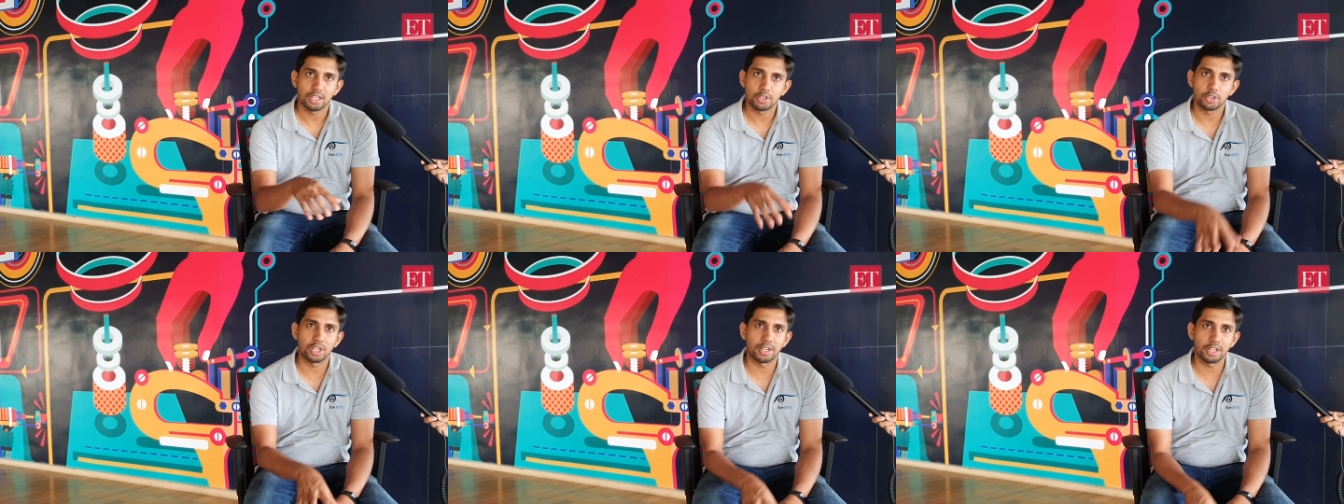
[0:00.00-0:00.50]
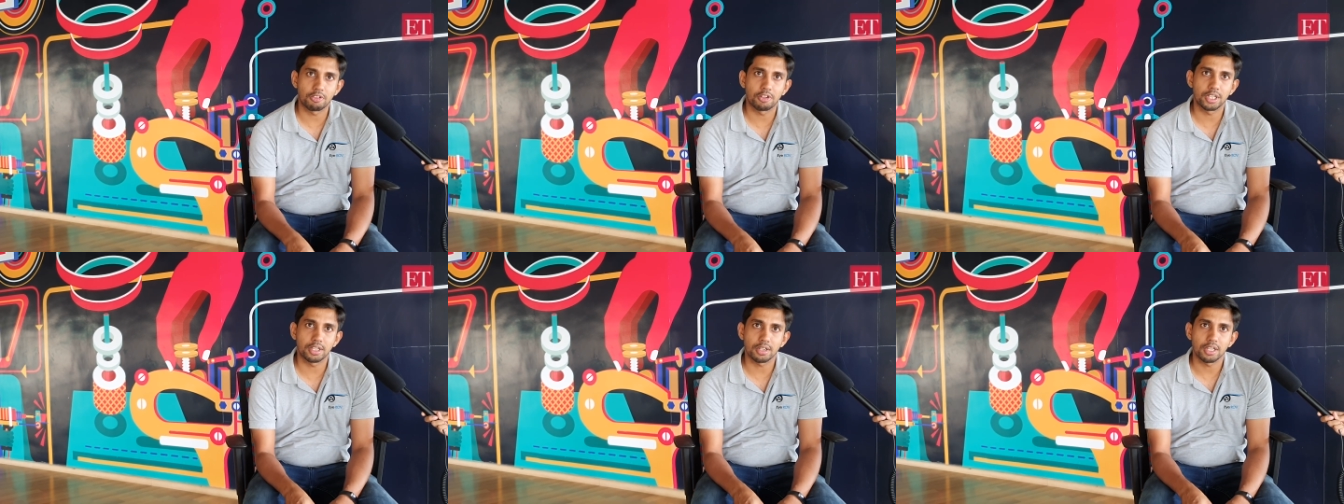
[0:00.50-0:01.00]
to the
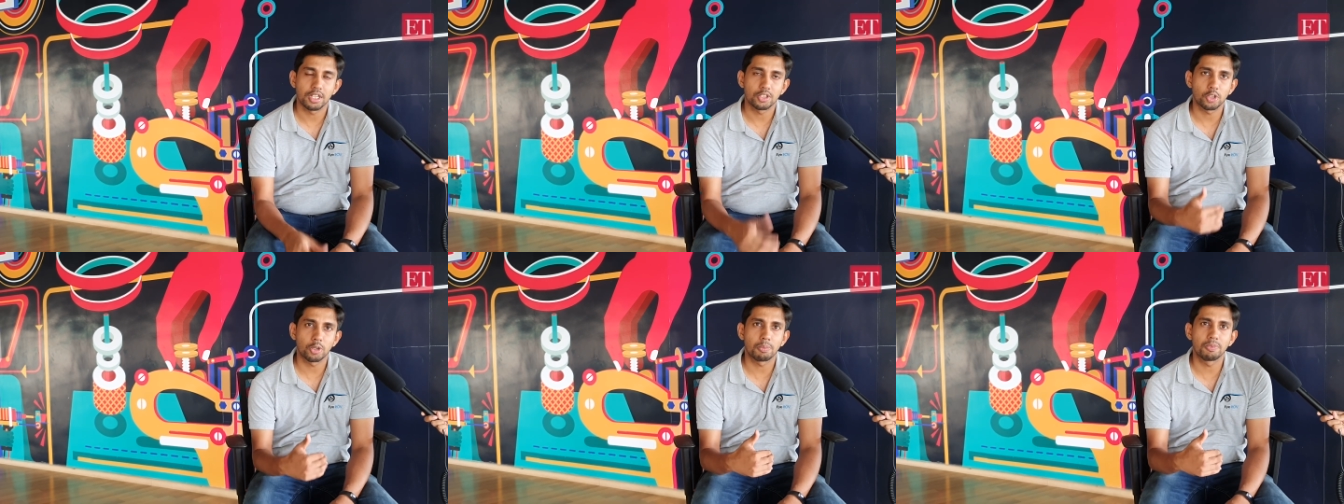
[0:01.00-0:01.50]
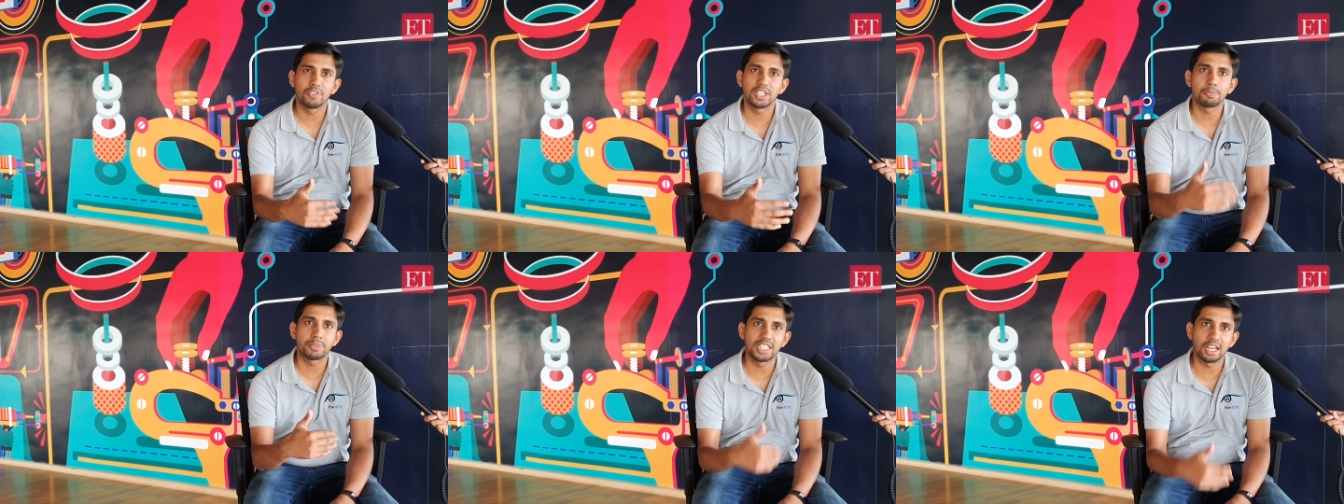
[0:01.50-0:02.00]
underwater so we
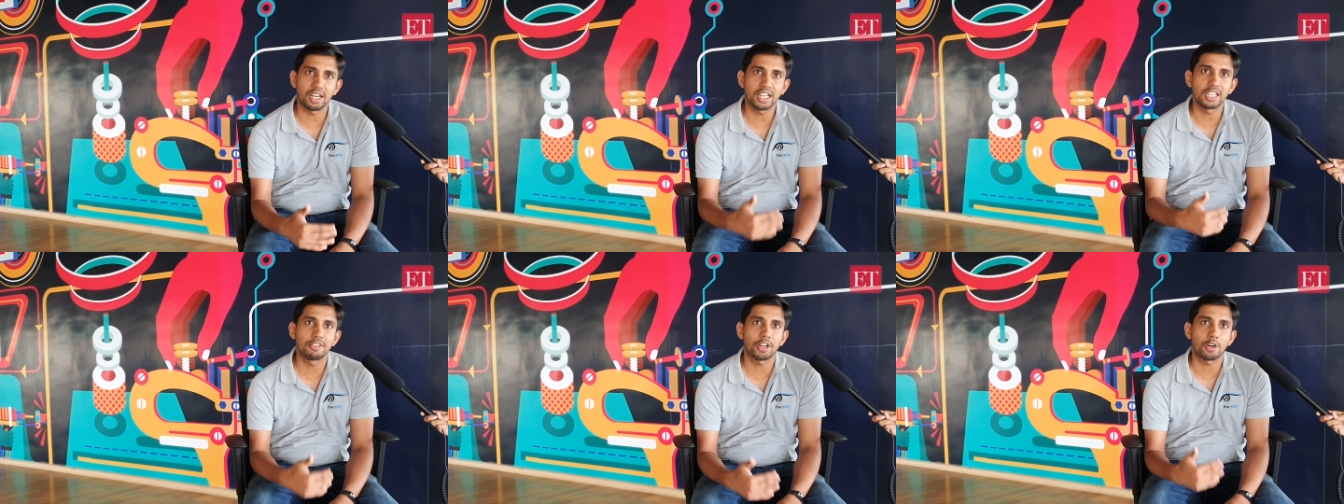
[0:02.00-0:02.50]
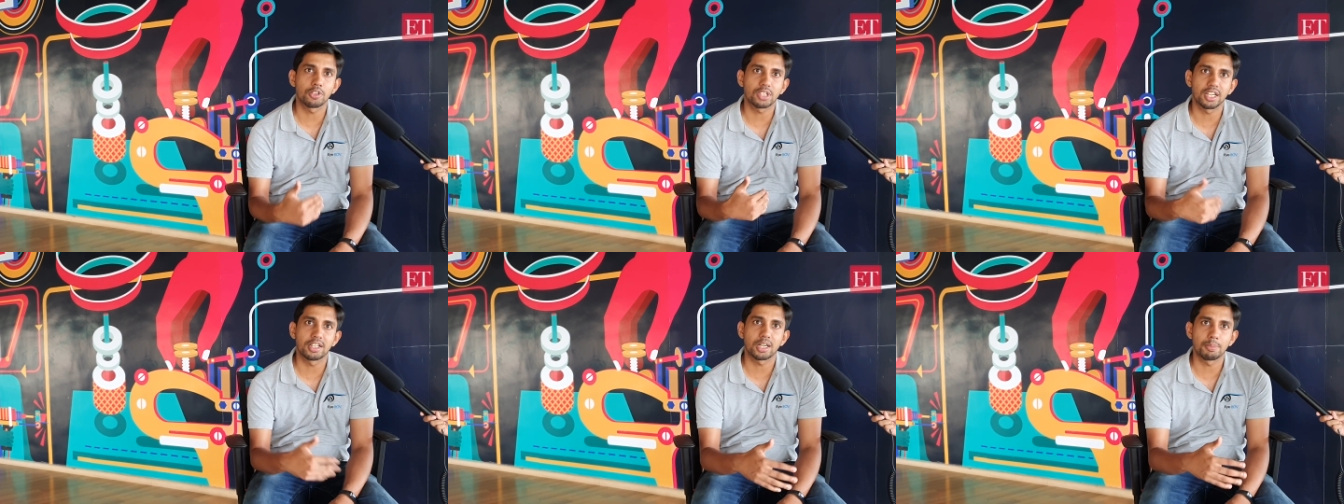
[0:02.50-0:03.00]
generally give around
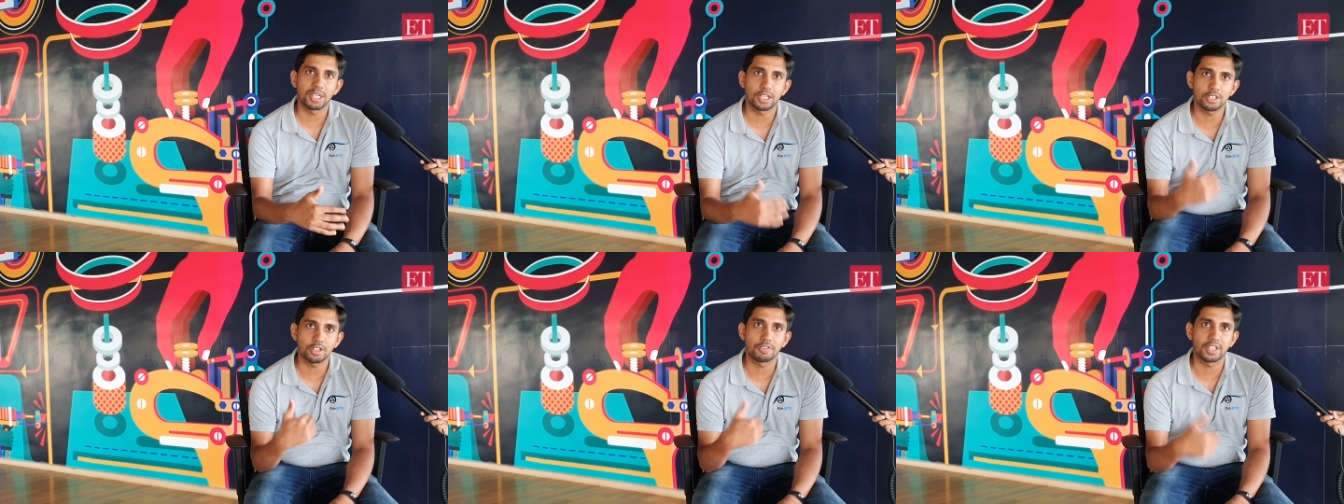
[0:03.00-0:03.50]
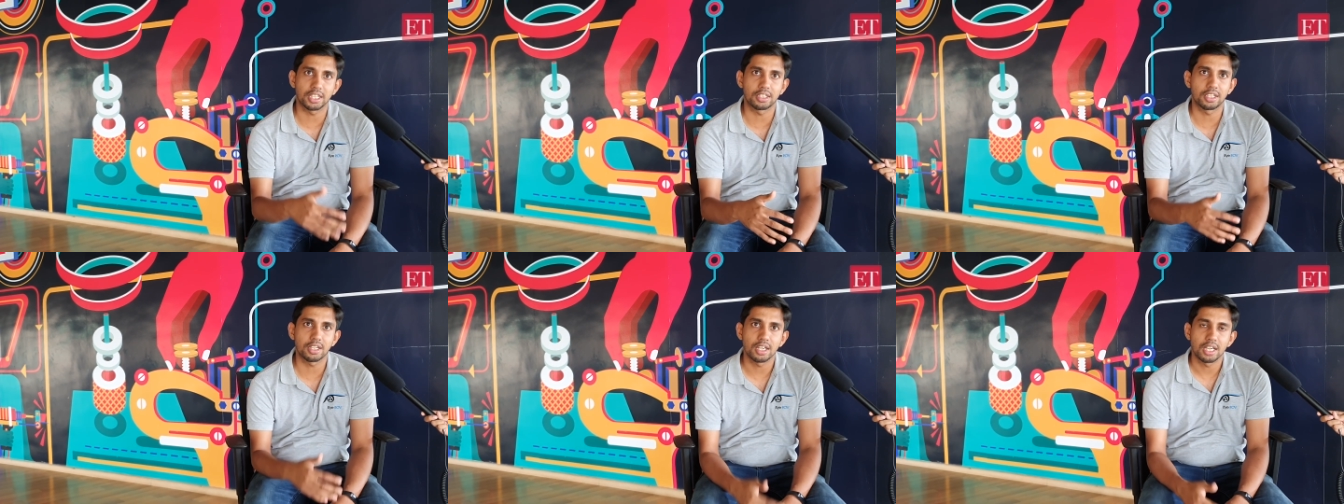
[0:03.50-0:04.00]
300 meters of
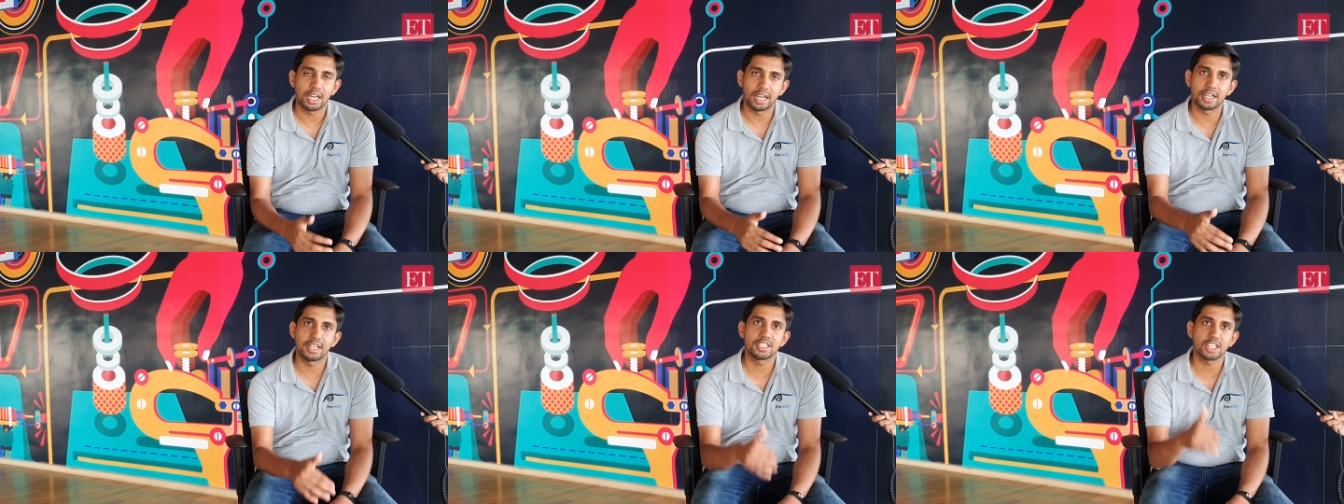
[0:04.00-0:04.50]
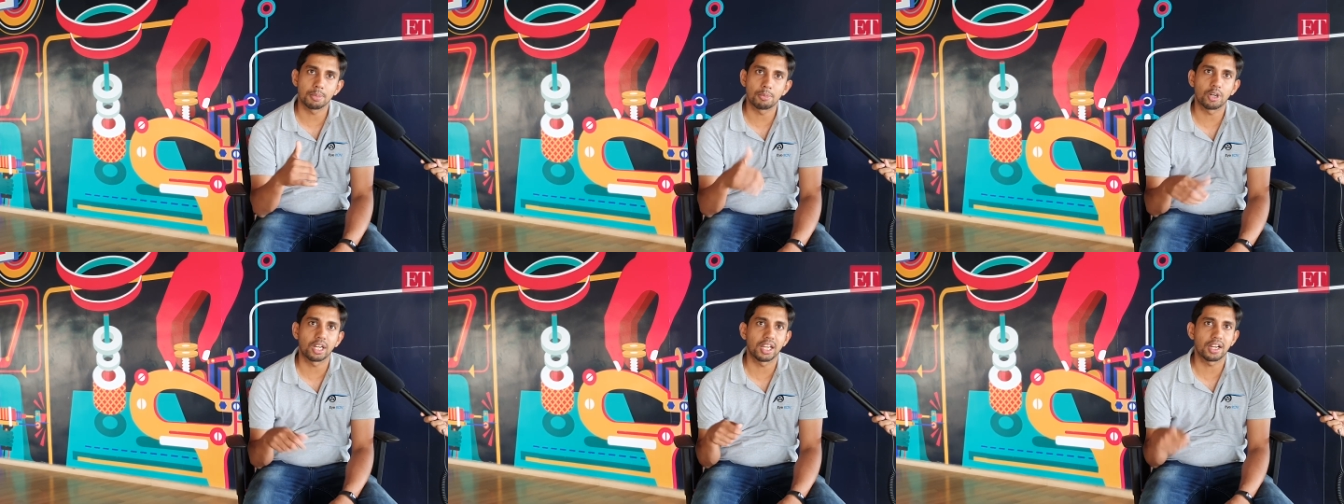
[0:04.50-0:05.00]
tether and it is
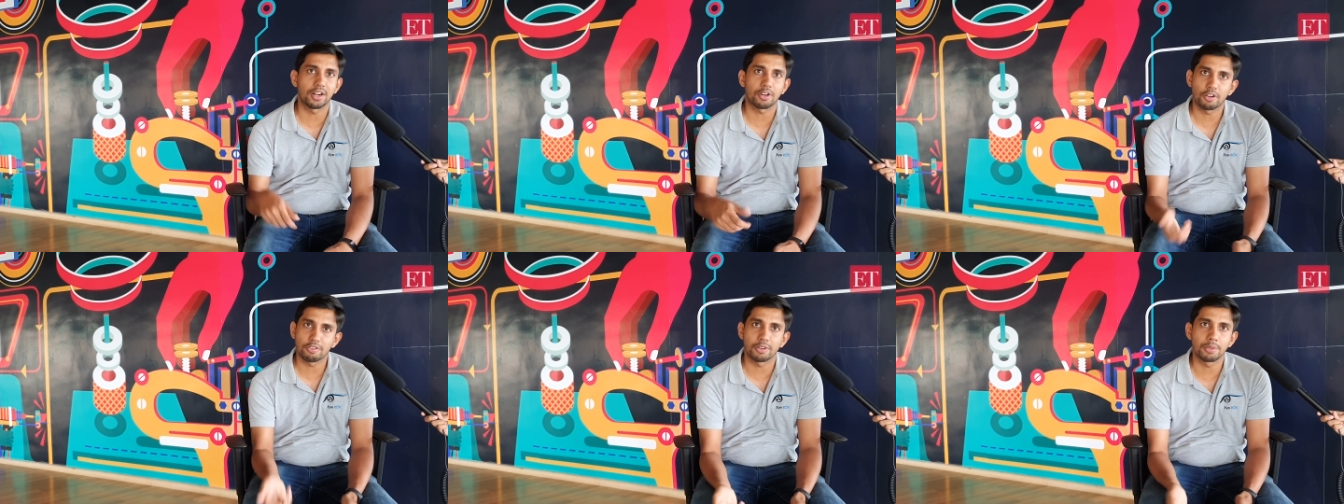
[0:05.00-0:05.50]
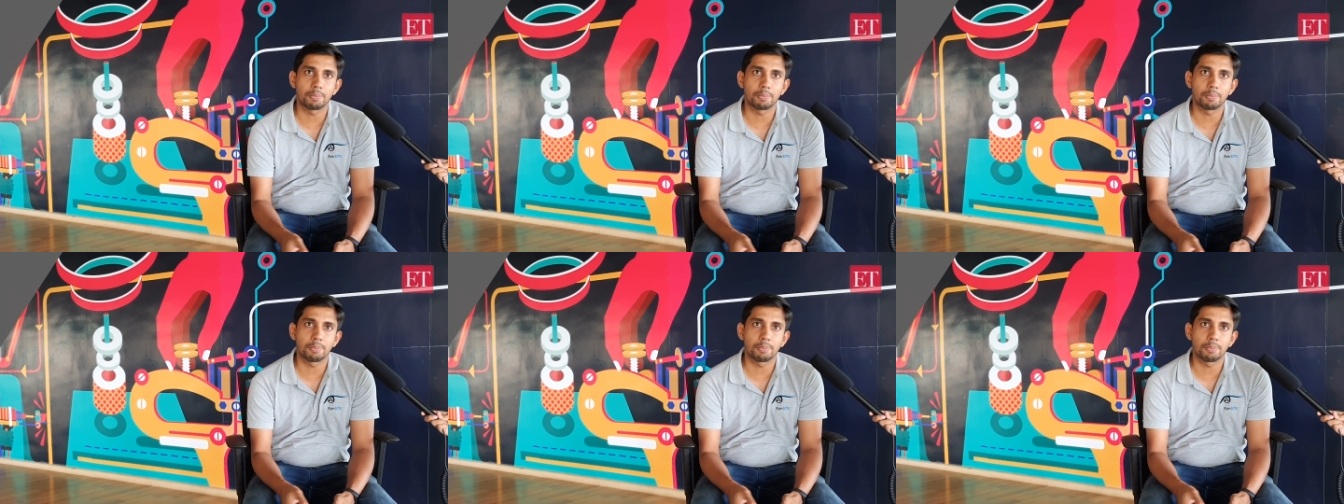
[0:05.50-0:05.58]
remotely controlled from the